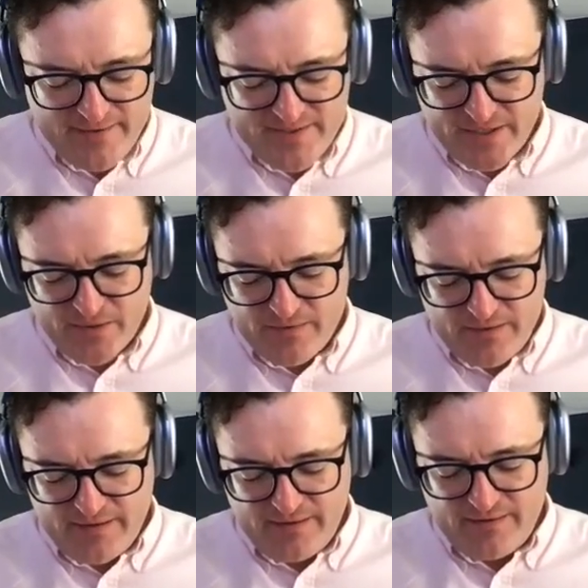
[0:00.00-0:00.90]
So
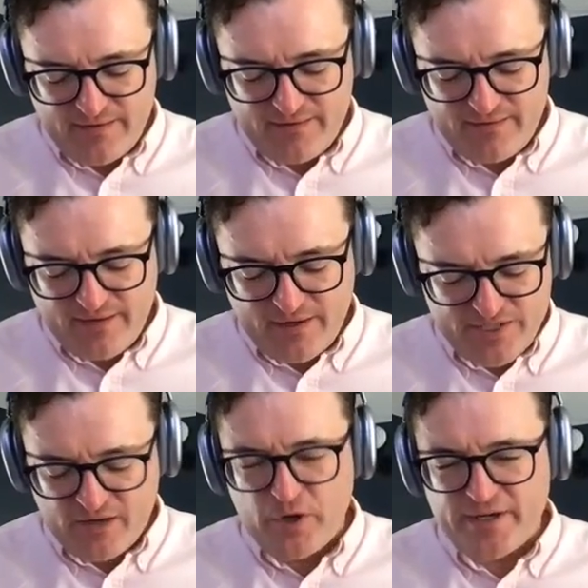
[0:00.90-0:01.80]
I
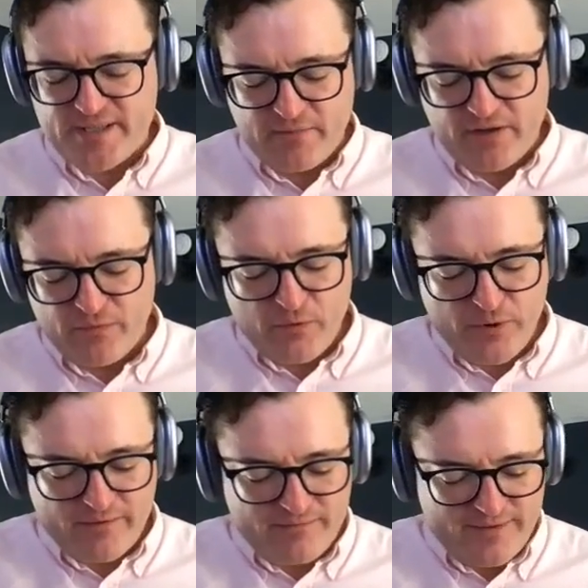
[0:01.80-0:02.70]
wish I could point to something a little bit
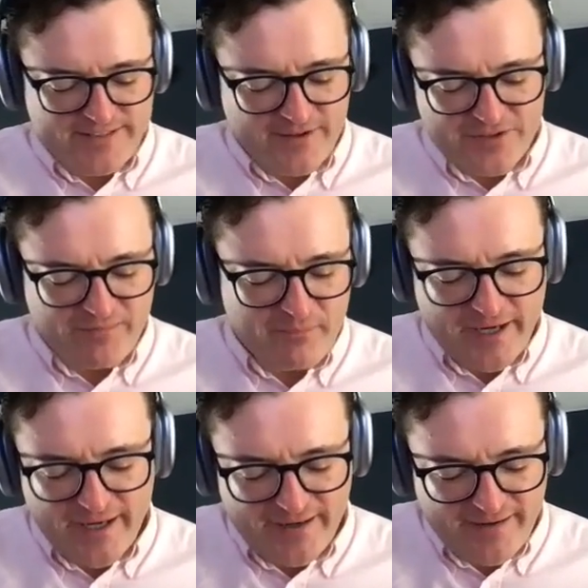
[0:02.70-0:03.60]
more intelligent,
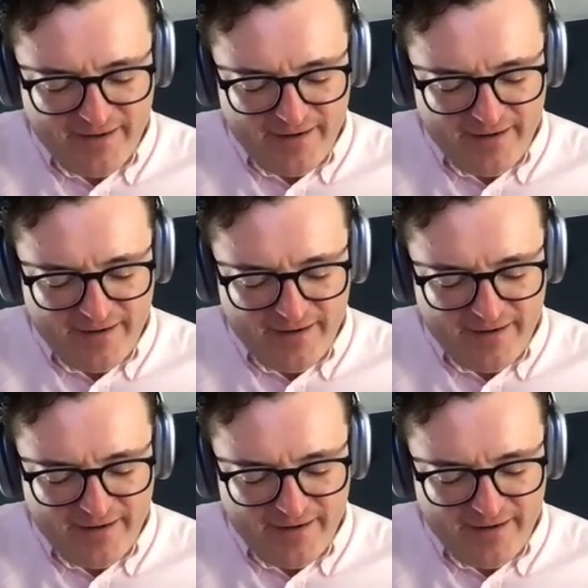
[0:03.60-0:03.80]
but